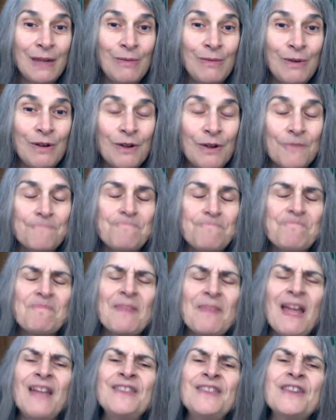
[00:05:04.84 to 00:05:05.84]
work.
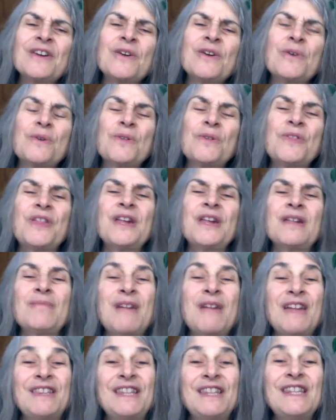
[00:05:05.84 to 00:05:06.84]
And the cool thing
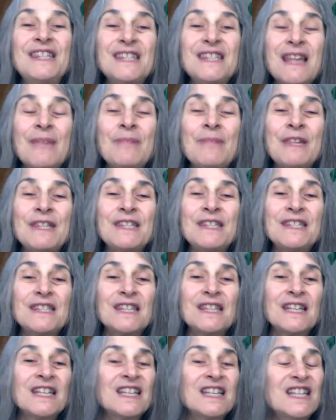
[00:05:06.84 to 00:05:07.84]
about these summits
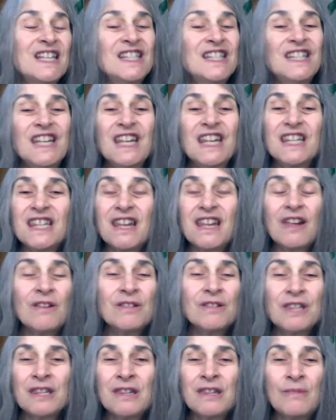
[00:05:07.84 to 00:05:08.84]
is you get to go
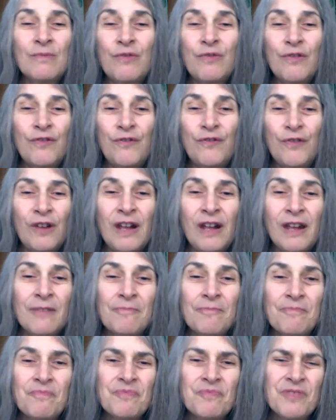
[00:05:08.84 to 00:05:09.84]
to them for free.
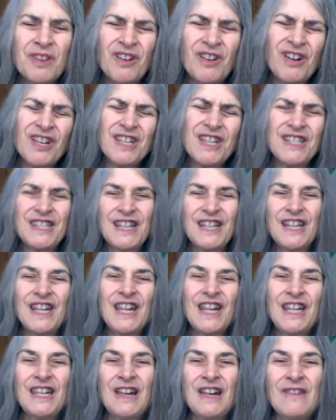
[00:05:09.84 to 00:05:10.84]
There are a
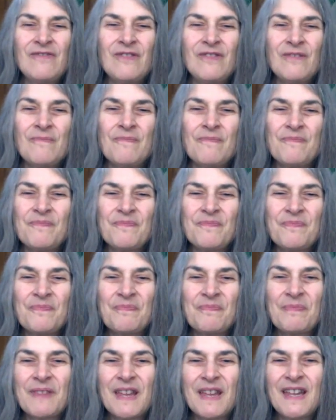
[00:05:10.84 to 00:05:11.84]
gazillion of them,
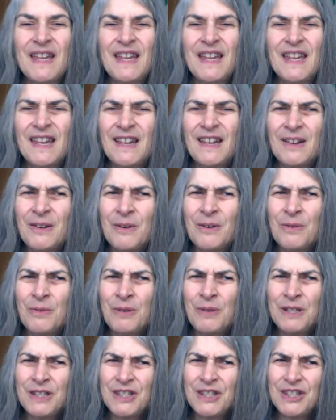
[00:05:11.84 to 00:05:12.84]

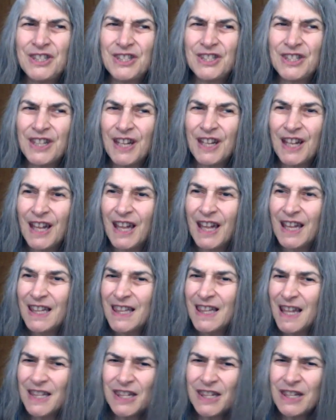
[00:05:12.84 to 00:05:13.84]
which
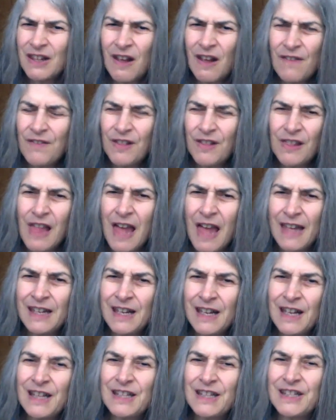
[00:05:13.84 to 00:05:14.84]
that's an awful lot.
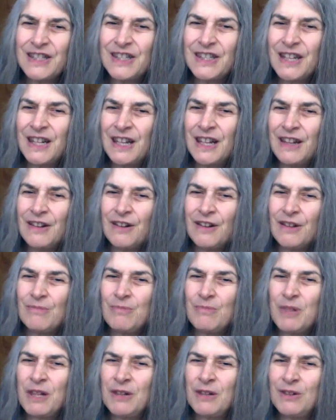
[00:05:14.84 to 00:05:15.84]
You're not going to sit at your
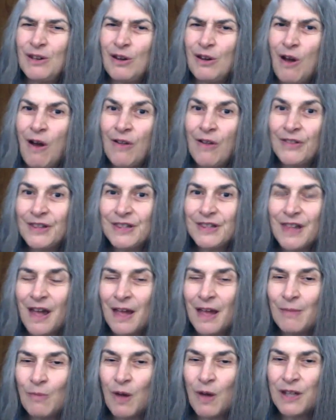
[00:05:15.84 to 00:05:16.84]
computer all the
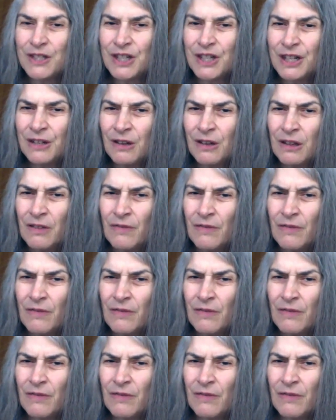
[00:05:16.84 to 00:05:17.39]
time watching all of